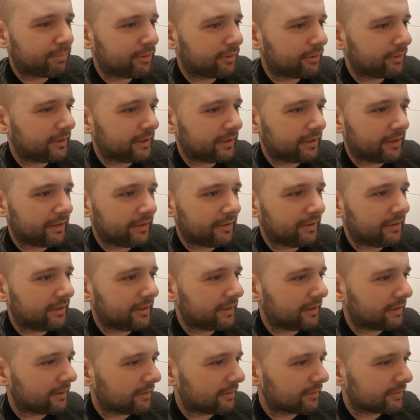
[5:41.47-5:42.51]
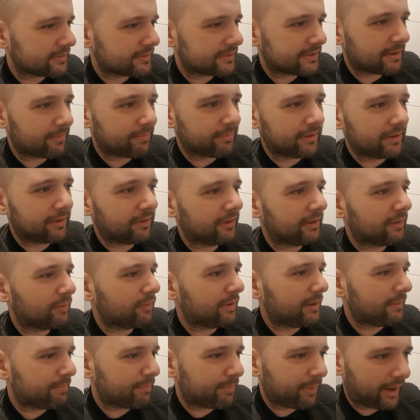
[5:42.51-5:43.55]
putting a link or something on a
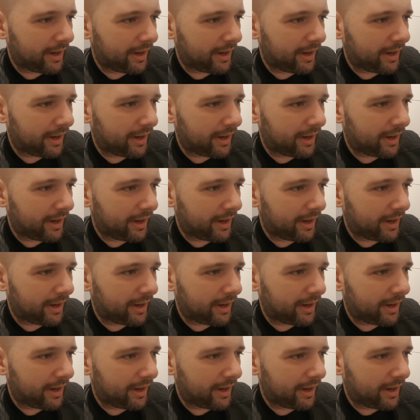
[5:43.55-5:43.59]
web